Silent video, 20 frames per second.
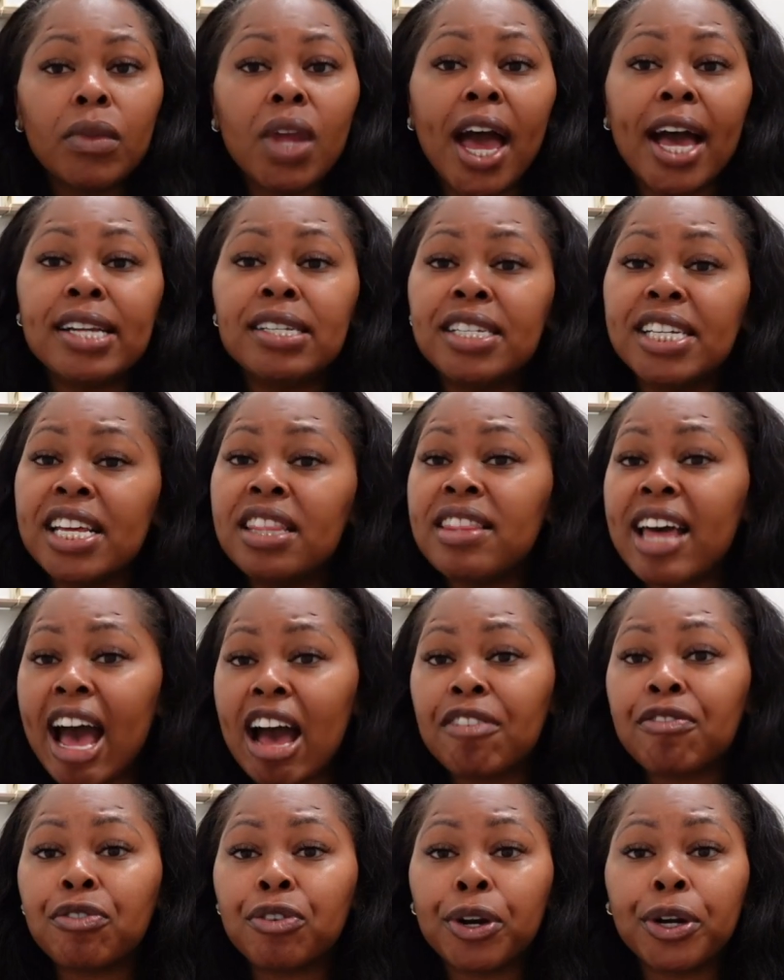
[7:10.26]
I did
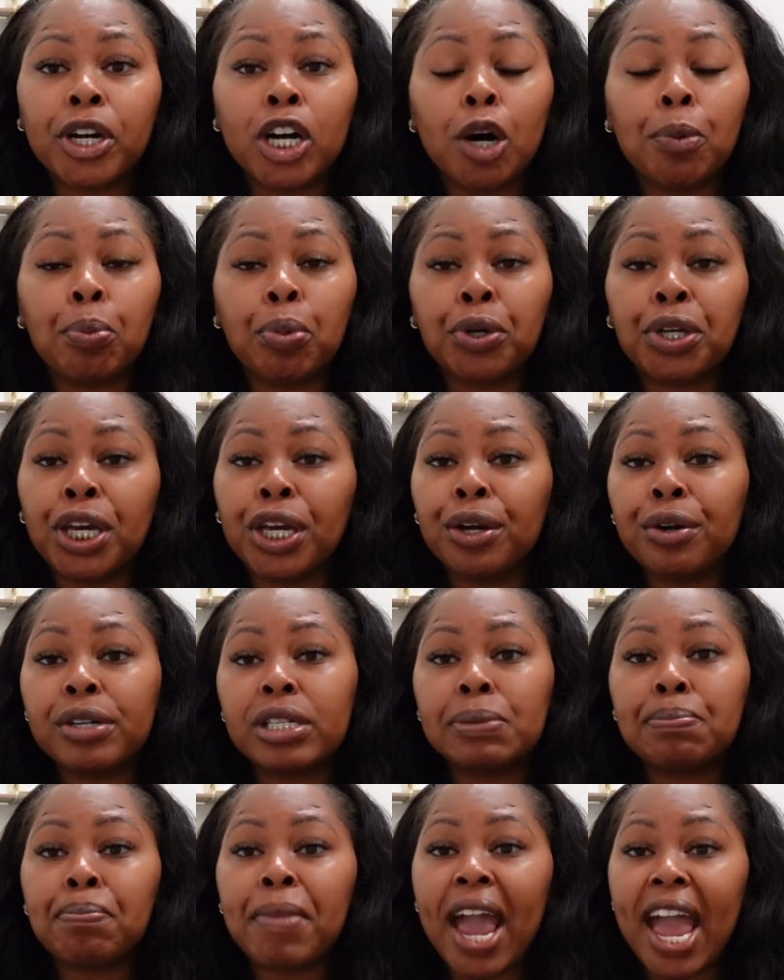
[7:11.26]
that for a couple
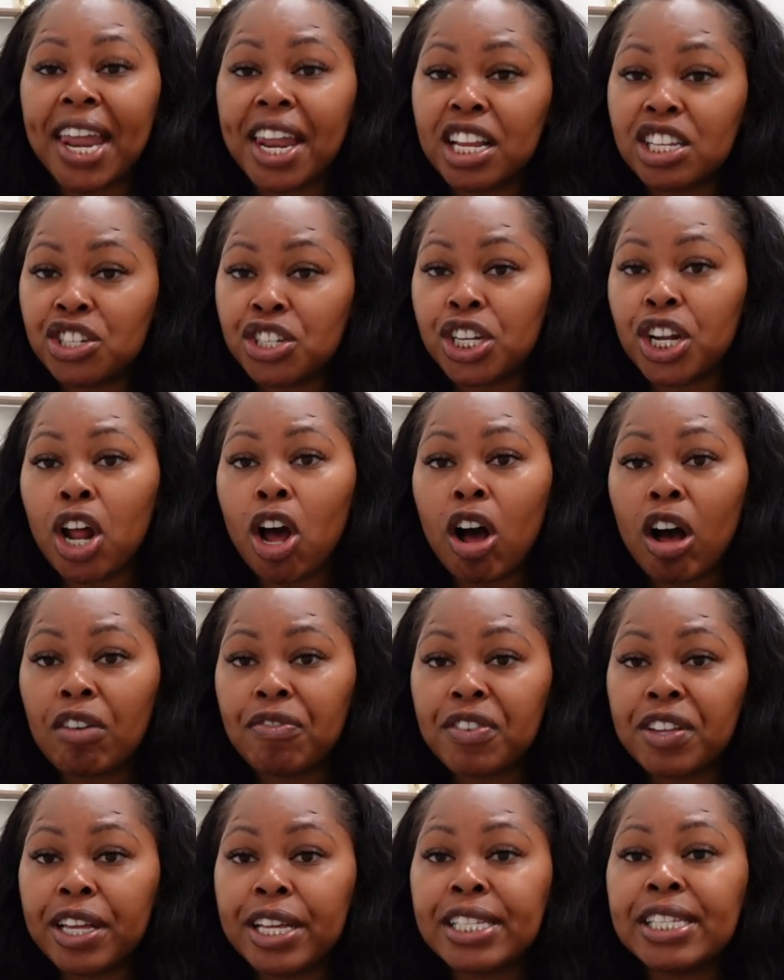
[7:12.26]
years, managed an
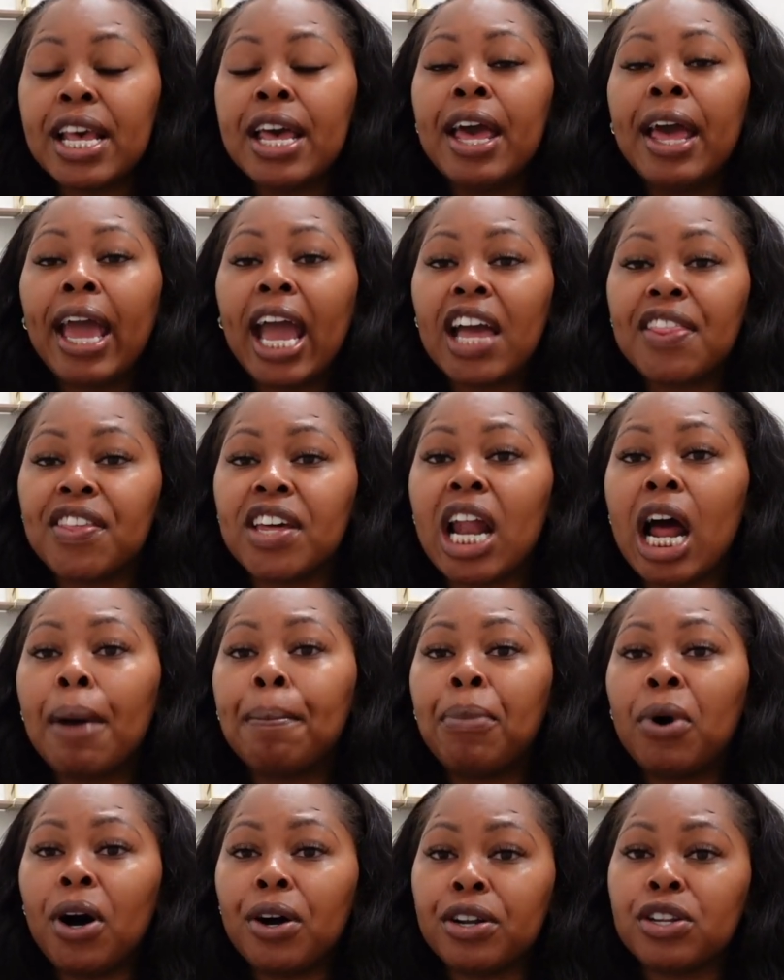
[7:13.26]
office, and then
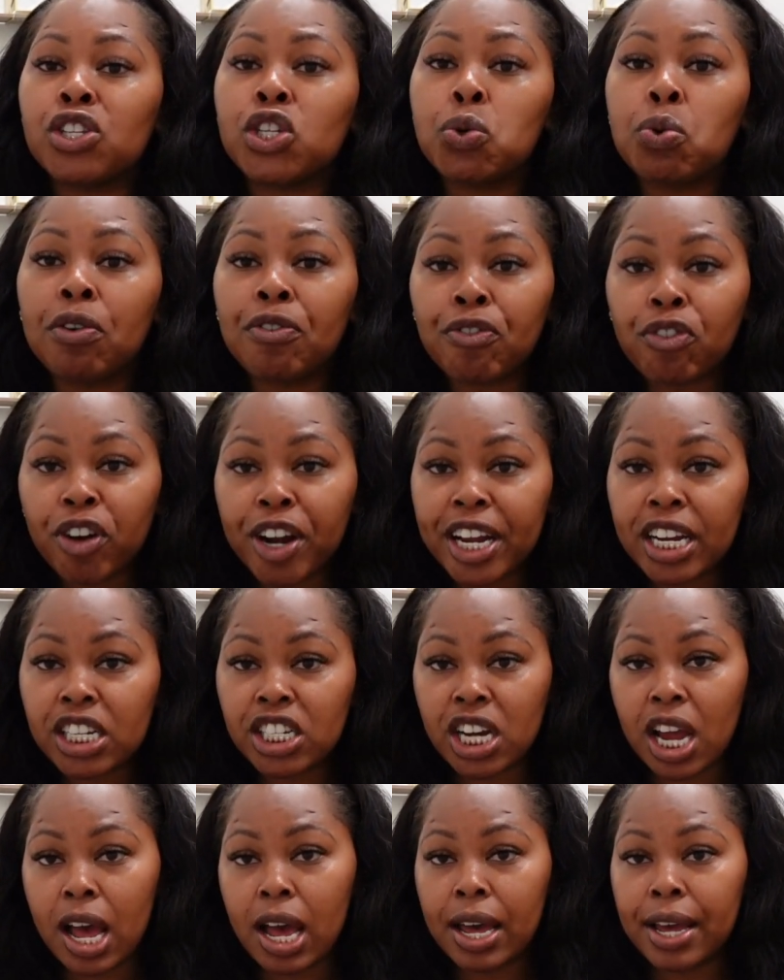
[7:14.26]
I bought into a
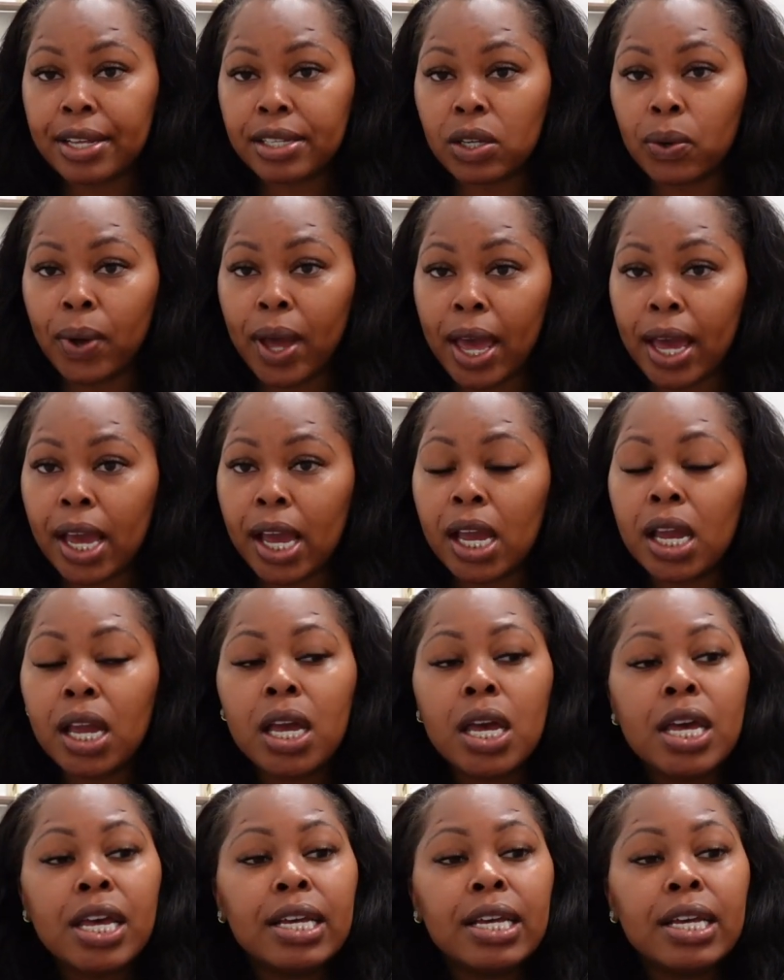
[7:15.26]
franchise, okay?